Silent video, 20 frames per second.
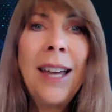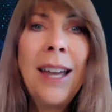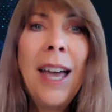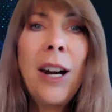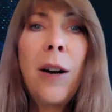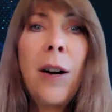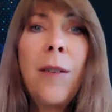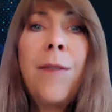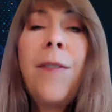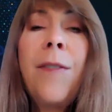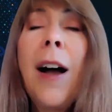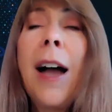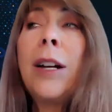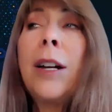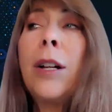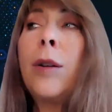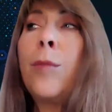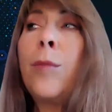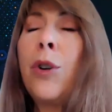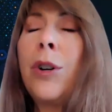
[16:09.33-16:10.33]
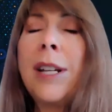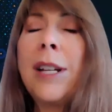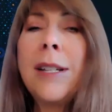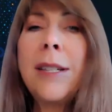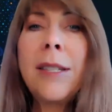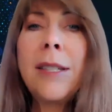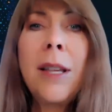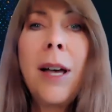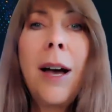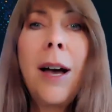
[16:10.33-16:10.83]
And our final morning
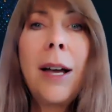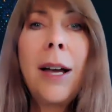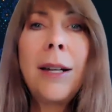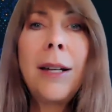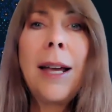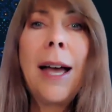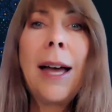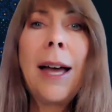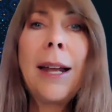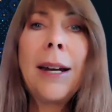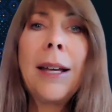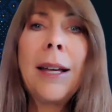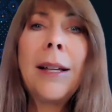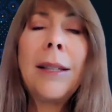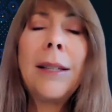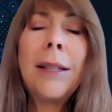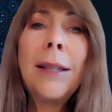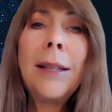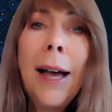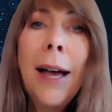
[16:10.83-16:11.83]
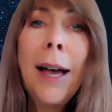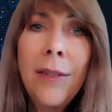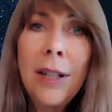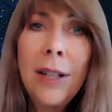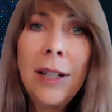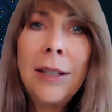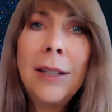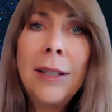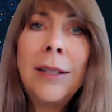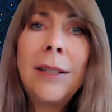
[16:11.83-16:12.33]
slot at
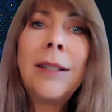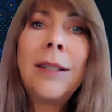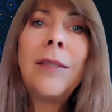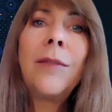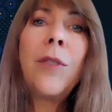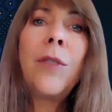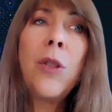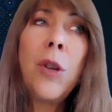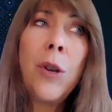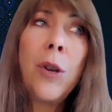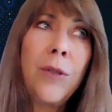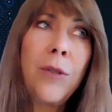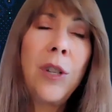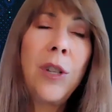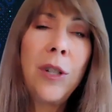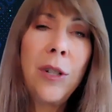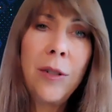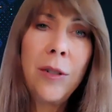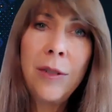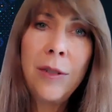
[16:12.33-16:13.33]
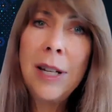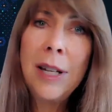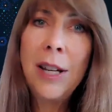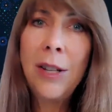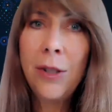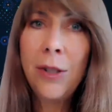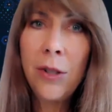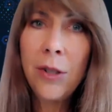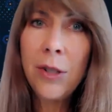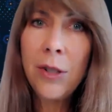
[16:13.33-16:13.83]
11, for those of you in
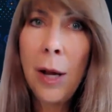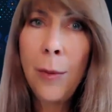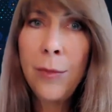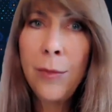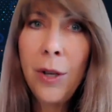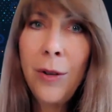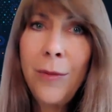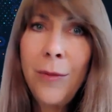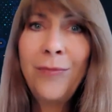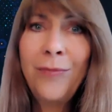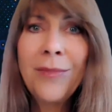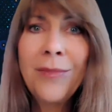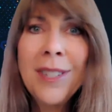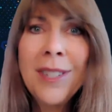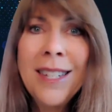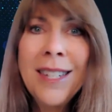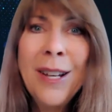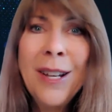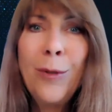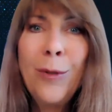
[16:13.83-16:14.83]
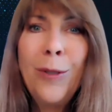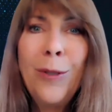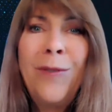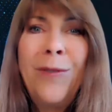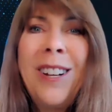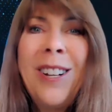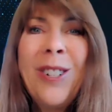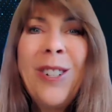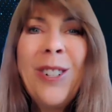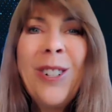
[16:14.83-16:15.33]
Eastern time zone, will
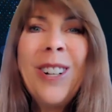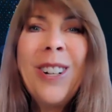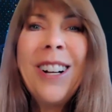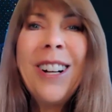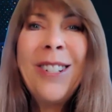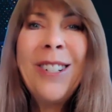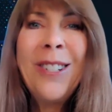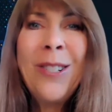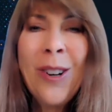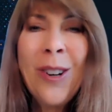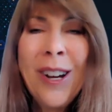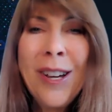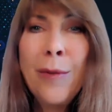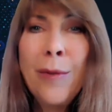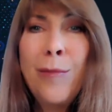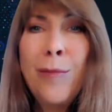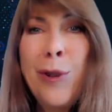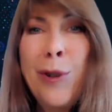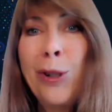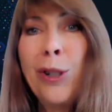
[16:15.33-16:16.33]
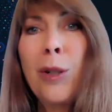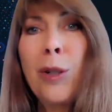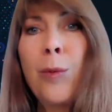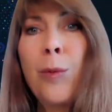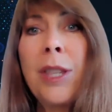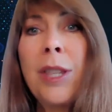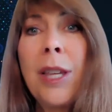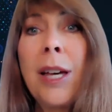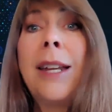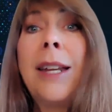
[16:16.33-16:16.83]
feature Andrea Mueller
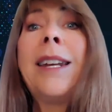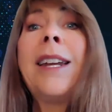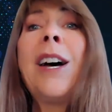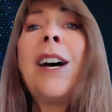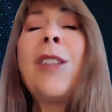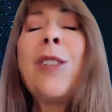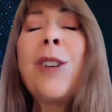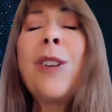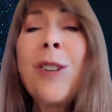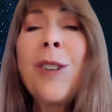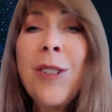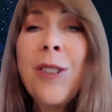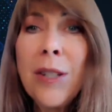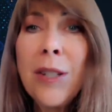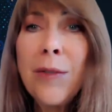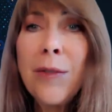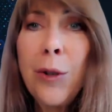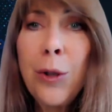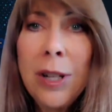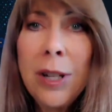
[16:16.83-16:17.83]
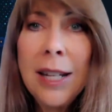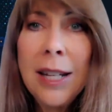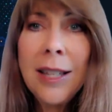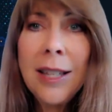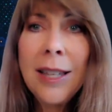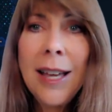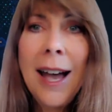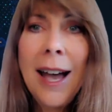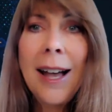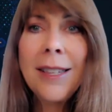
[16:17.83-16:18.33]
with another Civil
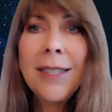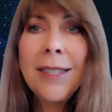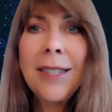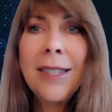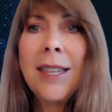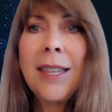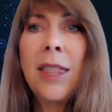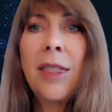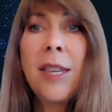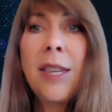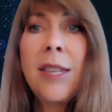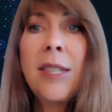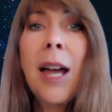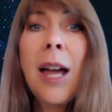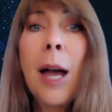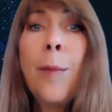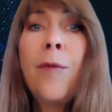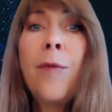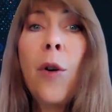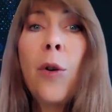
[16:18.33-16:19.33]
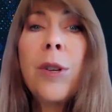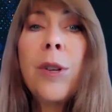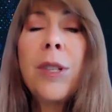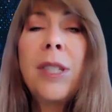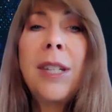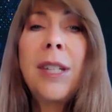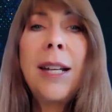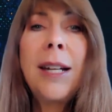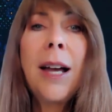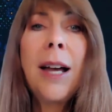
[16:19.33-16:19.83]
3D class, this time
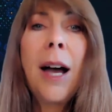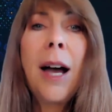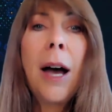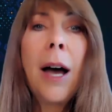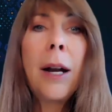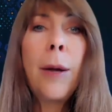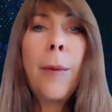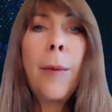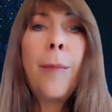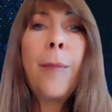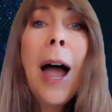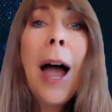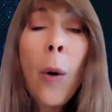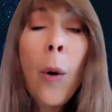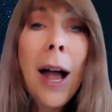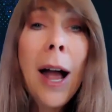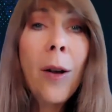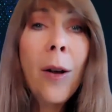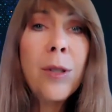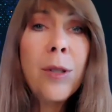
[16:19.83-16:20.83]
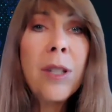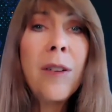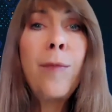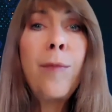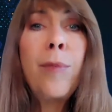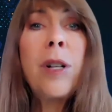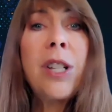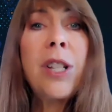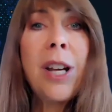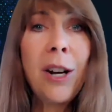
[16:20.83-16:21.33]
focusing on a powerhouse
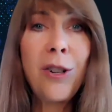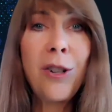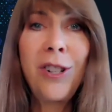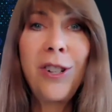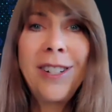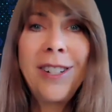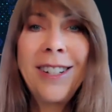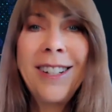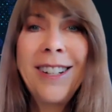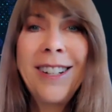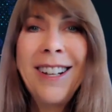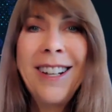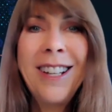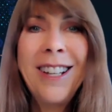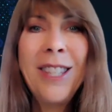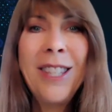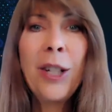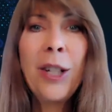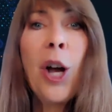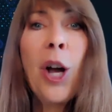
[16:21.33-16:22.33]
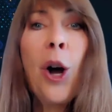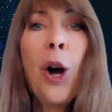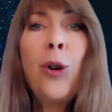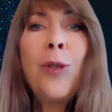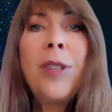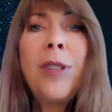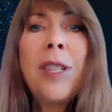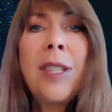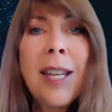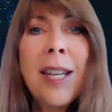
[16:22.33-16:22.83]
of production, the
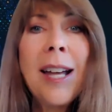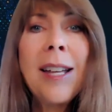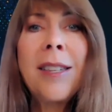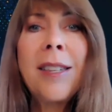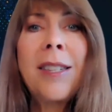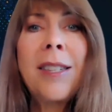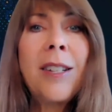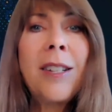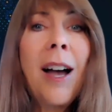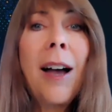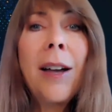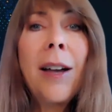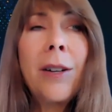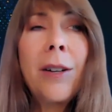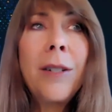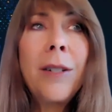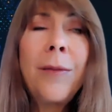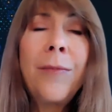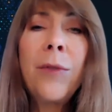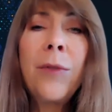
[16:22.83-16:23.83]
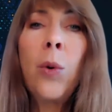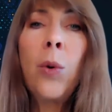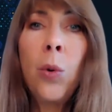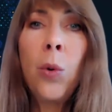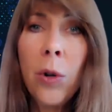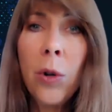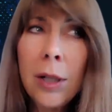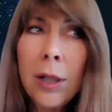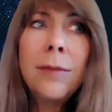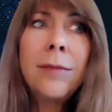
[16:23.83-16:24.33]
code set style,
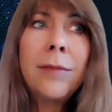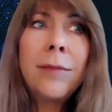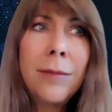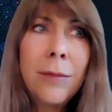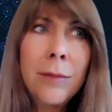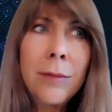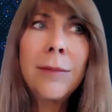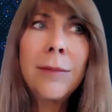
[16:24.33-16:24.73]
or